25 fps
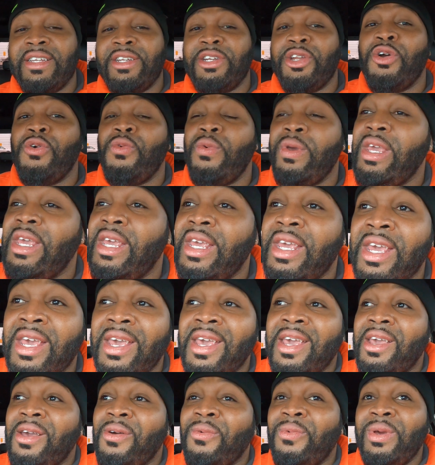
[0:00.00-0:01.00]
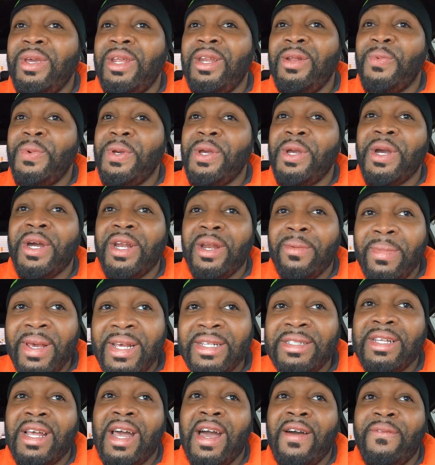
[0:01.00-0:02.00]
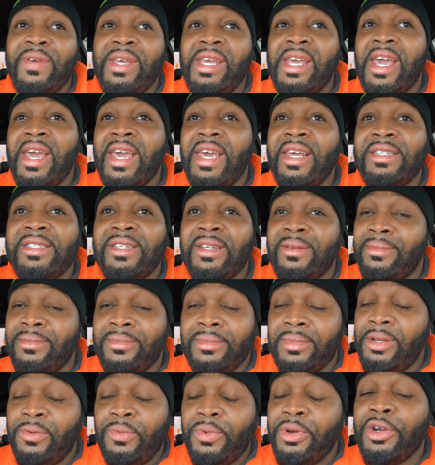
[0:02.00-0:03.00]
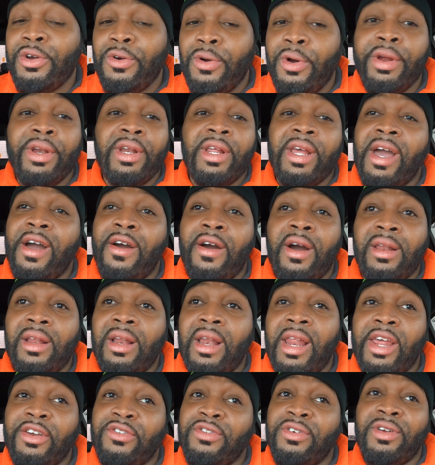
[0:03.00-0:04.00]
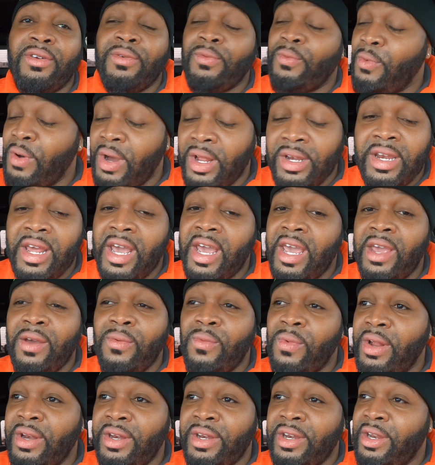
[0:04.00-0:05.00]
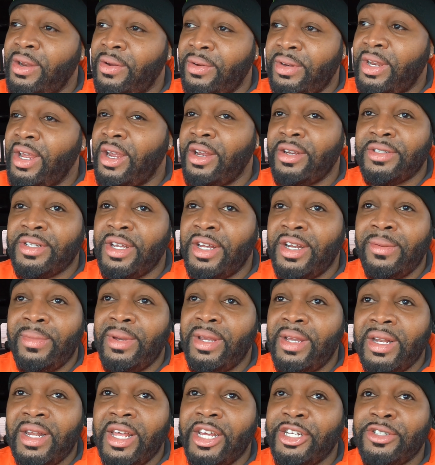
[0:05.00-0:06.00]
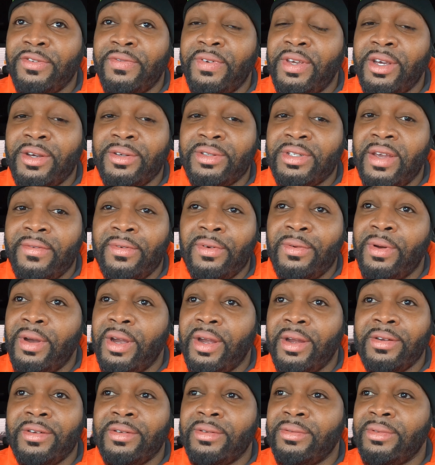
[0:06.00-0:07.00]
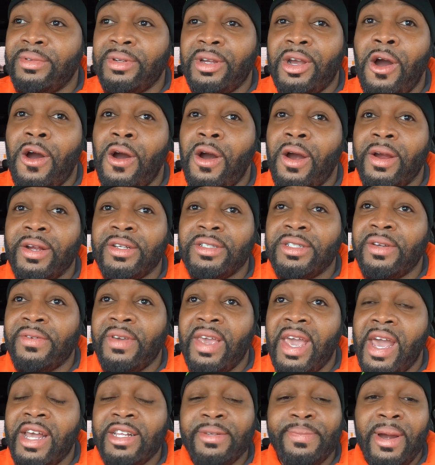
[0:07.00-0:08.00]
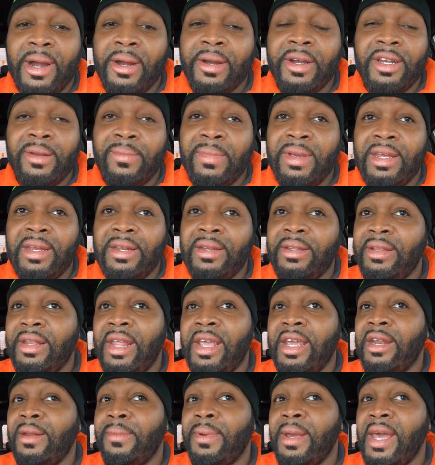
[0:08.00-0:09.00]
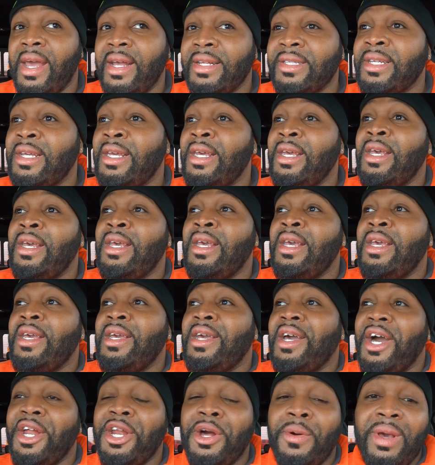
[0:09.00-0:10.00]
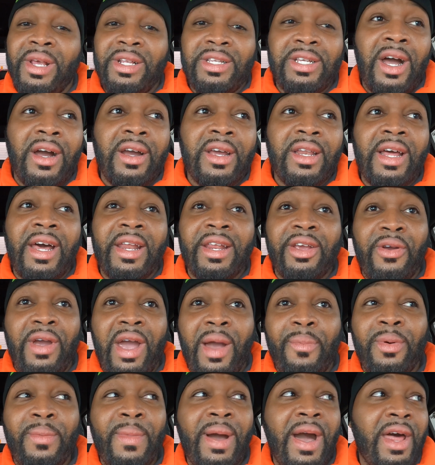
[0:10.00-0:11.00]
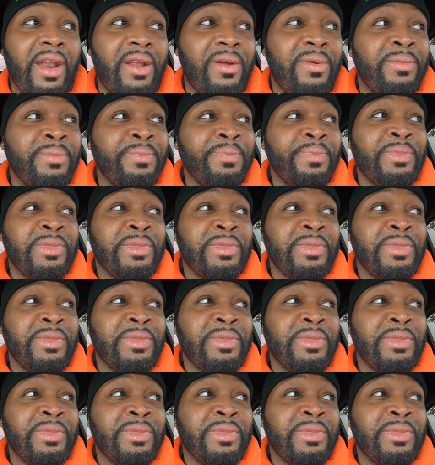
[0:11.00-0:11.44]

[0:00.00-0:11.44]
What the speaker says: I know we're gonna miss our V8s, and we're going to all electric. One day, there's gonna be electric vehicles everywhere, and cars of gas power are gonna be a thing in the past. I know we talk a lot of crap about them.